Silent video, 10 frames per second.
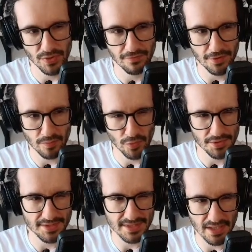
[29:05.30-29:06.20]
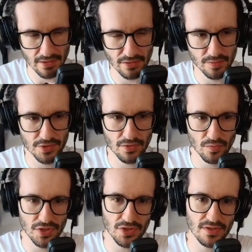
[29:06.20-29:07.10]
prefer more the second option,
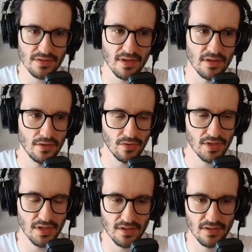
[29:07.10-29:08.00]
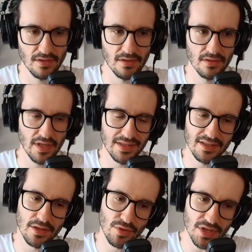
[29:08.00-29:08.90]
which is an
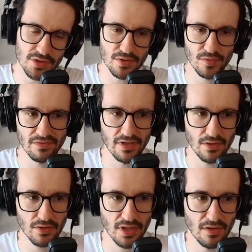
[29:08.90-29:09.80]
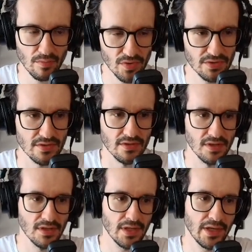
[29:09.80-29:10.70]
integration with a local model,
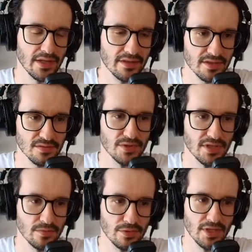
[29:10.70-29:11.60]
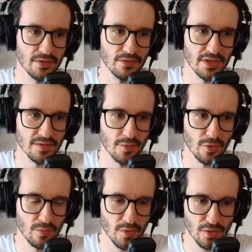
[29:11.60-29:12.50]
and that's what I would like to
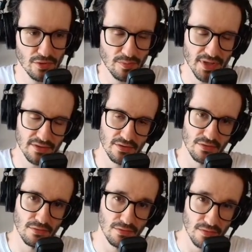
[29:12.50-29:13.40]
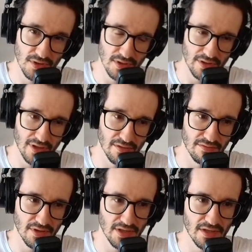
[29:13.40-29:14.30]
explore more. But to
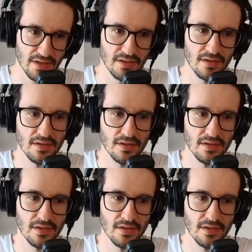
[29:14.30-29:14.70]
have a